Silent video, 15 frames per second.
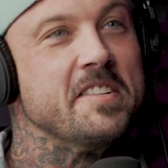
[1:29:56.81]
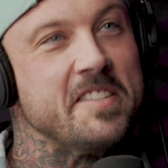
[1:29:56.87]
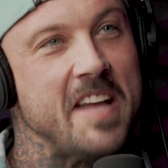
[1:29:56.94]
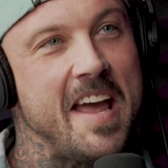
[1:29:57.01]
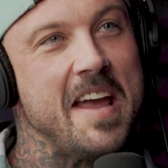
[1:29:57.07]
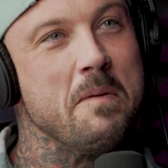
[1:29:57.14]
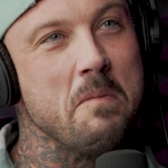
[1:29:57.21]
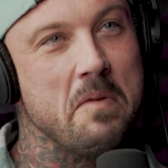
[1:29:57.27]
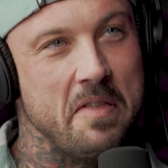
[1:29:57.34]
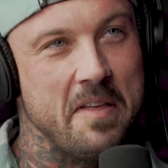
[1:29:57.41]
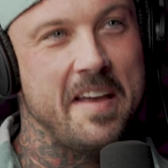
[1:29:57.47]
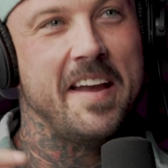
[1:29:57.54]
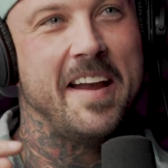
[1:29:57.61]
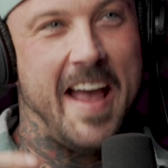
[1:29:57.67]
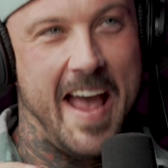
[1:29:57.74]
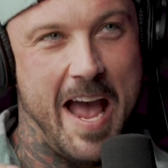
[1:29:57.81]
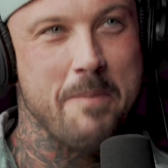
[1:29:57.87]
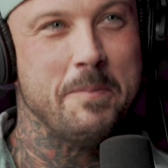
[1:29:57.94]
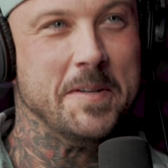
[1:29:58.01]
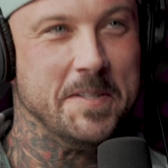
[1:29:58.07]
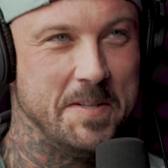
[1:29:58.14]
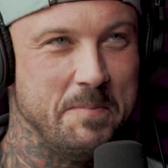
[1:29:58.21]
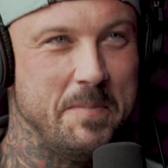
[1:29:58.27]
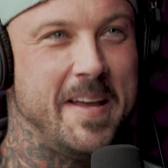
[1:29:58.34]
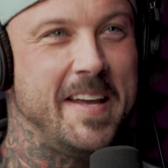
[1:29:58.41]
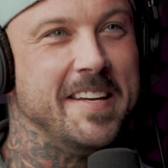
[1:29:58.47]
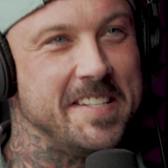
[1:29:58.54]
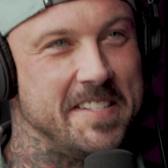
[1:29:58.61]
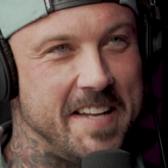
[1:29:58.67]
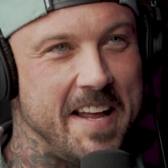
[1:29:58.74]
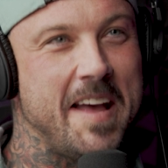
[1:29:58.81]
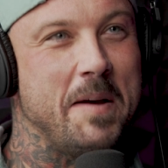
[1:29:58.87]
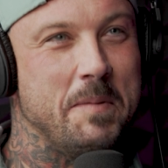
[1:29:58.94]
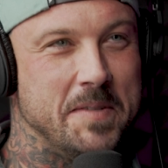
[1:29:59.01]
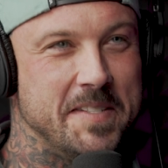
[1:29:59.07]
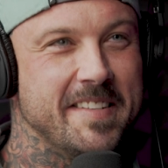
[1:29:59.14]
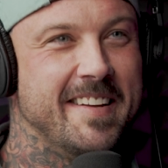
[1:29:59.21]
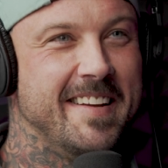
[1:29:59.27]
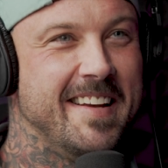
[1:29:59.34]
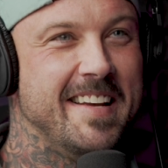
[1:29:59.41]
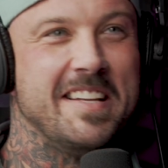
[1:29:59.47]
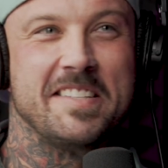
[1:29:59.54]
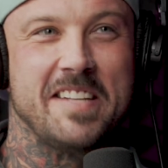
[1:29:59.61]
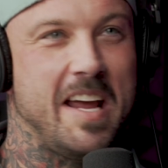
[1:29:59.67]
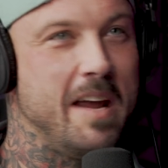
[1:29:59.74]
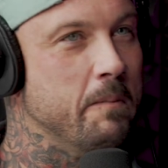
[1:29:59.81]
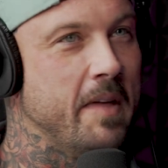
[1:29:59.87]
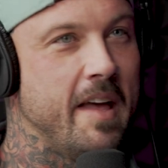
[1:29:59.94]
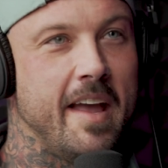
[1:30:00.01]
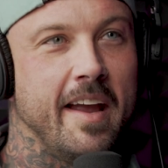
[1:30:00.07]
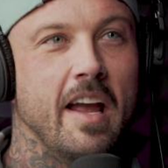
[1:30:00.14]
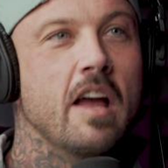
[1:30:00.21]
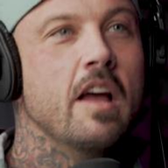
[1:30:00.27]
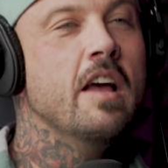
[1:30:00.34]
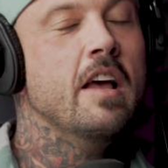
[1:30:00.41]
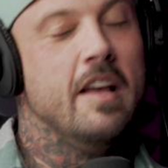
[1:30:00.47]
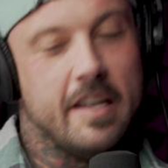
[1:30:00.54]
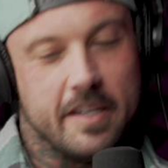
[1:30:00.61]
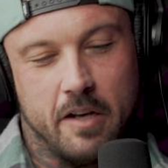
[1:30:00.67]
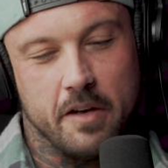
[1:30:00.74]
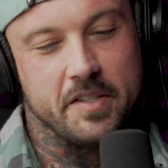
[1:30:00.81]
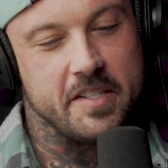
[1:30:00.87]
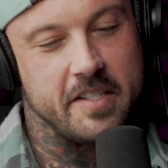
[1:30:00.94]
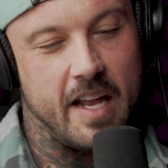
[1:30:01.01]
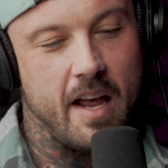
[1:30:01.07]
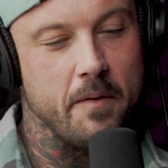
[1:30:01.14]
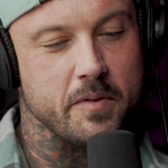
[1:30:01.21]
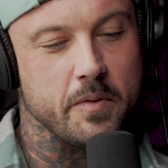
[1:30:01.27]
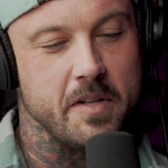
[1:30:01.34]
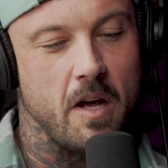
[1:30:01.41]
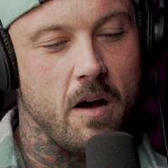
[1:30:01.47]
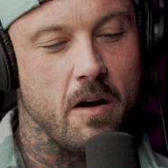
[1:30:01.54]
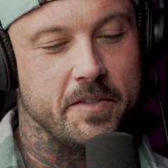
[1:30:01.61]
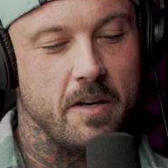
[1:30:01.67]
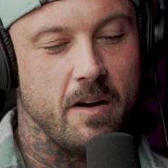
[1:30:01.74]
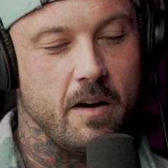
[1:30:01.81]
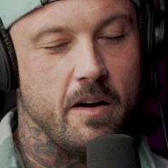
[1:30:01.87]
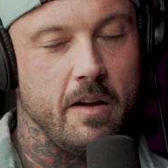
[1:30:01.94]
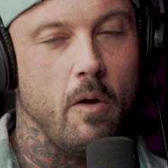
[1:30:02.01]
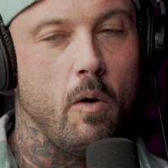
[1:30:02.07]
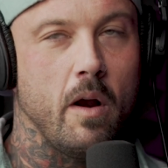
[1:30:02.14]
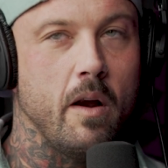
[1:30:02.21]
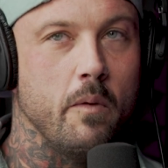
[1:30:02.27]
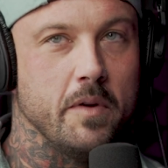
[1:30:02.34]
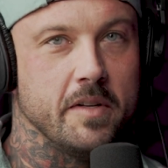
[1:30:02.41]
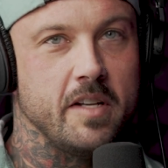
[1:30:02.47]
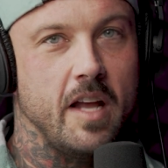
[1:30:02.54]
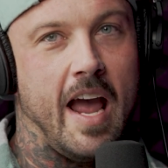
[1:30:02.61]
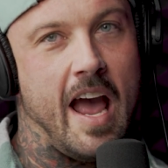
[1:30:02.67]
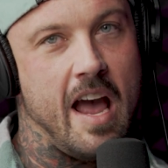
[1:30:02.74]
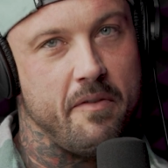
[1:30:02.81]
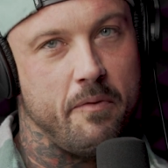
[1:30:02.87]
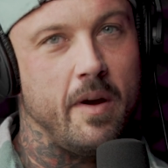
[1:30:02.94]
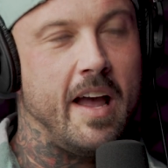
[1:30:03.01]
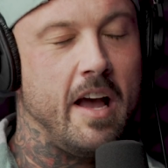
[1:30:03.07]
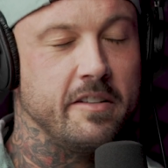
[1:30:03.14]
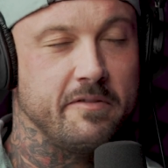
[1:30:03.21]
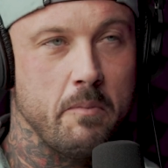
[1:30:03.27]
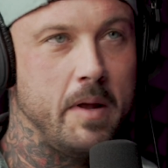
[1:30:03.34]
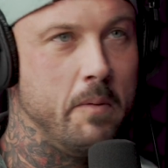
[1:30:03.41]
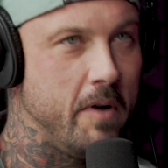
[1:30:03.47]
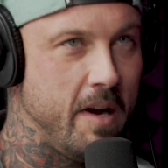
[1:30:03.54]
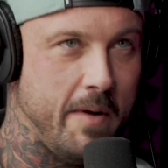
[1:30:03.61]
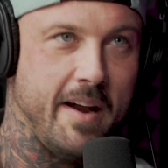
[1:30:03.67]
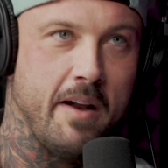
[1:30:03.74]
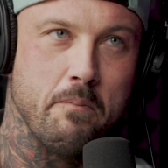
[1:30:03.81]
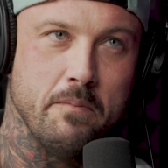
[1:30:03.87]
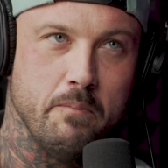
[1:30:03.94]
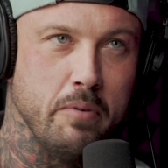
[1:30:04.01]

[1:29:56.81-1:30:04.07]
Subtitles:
the same thing happen to me at Steps. Same thing, because Steps was or it was a halfway house for people coming out of